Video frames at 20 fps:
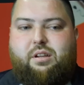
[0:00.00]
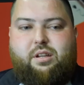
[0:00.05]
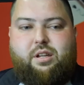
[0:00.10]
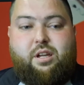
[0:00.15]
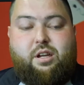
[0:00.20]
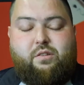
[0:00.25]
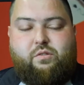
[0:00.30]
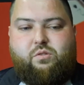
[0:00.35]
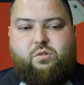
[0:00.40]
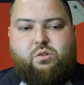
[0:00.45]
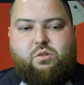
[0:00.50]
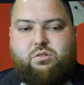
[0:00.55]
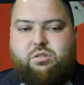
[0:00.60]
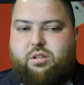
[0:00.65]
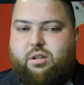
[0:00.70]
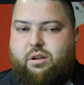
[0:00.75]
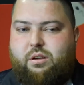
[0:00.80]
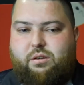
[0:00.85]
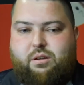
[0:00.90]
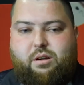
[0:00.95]
Yeah, of
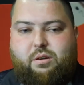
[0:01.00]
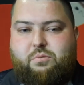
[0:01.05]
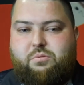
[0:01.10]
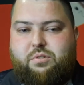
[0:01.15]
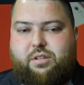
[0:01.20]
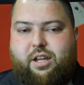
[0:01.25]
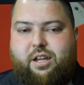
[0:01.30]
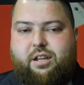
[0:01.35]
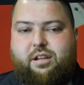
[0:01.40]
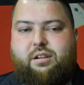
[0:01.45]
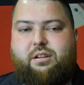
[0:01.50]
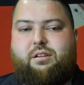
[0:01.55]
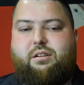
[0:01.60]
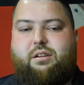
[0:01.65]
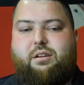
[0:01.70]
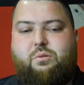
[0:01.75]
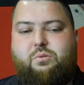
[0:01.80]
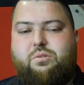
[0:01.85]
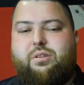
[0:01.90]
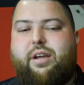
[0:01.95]
course. I wasn't
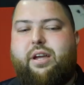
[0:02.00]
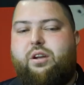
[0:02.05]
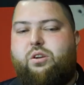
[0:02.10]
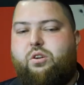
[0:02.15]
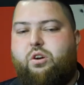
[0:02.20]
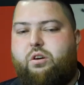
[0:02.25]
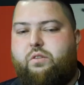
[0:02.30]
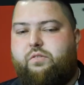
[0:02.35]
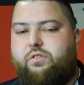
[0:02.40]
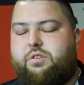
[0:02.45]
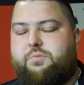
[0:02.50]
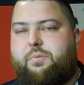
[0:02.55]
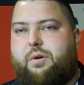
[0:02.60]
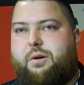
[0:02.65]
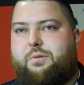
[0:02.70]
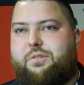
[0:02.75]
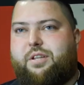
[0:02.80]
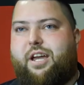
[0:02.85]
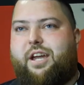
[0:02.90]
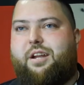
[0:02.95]
getting nervous, but
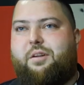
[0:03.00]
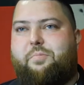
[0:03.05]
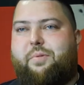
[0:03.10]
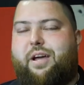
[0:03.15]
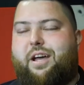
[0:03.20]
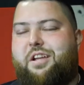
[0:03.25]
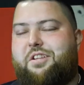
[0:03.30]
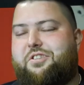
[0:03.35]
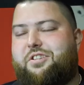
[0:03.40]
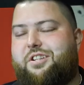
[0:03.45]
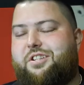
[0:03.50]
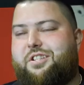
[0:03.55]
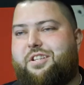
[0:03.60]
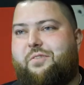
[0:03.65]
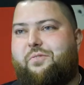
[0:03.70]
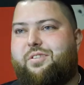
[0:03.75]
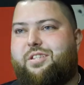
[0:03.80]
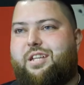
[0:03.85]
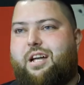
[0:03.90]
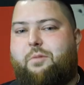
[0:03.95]
I was getting a bit edgy because
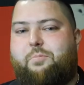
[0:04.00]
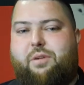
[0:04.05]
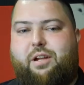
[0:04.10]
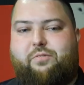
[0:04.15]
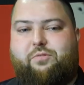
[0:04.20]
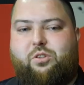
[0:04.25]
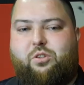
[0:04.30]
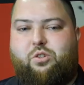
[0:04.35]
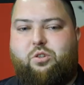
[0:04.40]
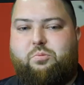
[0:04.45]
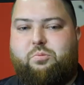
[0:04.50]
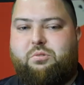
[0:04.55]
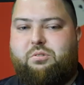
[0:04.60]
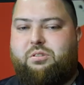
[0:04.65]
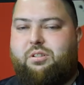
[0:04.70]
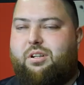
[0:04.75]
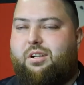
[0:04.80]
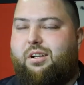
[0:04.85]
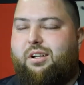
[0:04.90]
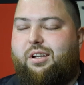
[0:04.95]
every time I left a
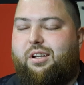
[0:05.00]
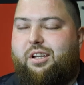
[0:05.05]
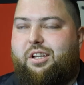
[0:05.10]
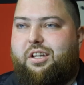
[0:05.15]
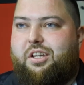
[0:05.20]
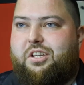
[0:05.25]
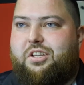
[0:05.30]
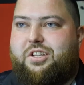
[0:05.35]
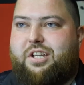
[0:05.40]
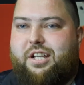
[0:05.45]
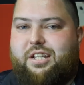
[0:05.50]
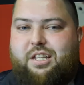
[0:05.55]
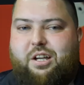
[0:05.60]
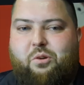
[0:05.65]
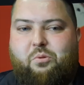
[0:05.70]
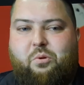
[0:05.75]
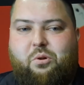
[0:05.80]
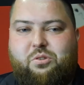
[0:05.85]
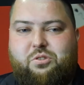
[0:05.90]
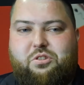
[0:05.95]
double, he checked
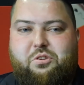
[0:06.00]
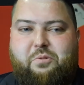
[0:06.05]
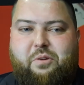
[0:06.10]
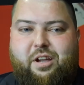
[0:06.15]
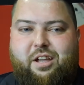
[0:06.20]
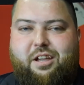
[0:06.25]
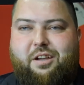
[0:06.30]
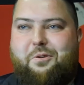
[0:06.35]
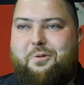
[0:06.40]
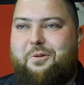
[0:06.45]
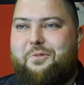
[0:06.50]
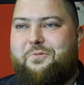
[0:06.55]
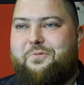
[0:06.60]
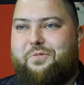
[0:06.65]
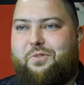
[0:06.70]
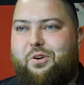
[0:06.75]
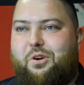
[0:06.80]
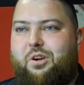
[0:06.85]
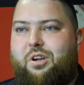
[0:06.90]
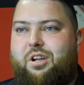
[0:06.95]
out 128 or
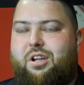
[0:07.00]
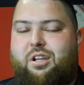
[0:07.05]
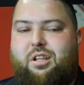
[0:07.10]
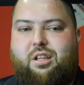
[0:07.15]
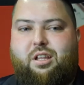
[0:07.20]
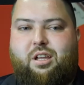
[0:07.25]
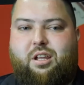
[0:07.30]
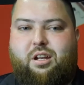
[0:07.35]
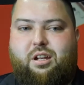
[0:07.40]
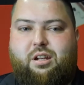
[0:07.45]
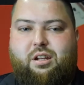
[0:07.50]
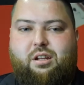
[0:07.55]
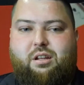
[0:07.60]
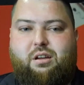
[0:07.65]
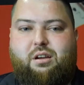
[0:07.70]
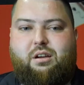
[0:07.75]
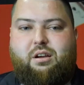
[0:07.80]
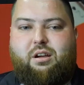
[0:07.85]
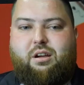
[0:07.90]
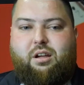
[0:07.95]
130, and
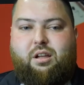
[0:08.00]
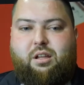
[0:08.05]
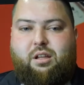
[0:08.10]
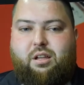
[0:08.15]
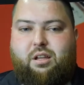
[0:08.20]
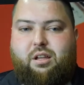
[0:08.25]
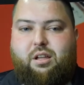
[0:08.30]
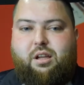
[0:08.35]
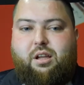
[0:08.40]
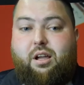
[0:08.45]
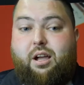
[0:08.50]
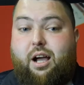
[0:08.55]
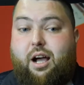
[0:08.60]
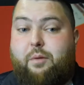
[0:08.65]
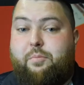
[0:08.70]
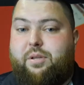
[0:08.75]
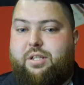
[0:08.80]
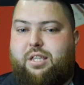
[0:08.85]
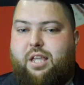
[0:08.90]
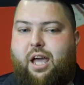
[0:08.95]
then
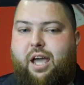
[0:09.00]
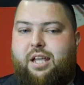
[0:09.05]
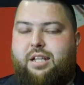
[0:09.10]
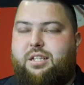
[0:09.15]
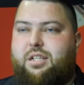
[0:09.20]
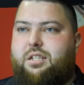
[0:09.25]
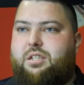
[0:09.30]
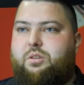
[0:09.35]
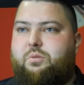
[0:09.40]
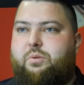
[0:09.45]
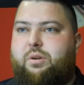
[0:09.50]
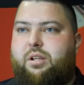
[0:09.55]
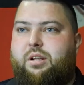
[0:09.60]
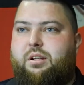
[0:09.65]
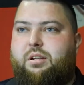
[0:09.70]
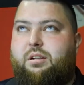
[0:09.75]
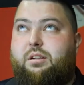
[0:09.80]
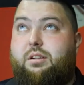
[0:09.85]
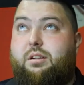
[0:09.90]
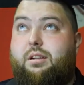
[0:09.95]
I missed it 80 to
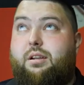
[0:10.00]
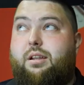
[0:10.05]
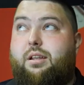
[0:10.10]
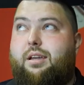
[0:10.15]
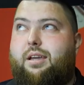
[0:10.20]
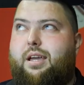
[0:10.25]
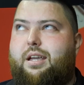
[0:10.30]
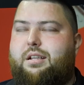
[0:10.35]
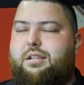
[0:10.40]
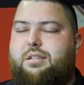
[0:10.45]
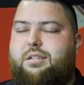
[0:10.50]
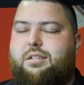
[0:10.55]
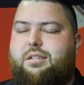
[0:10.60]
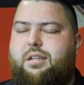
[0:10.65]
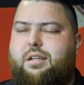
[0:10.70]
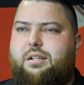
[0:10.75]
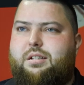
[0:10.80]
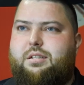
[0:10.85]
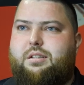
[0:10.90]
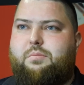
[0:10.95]
win
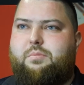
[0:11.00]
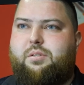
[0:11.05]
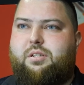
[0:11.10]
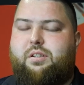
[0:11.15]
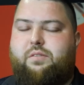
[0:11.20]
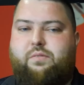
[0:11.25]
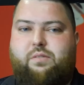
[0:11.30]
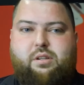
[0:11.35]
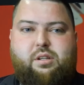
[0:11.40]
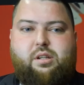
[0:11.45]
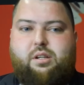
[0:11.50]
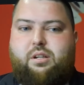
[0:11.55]
8-6, I believe.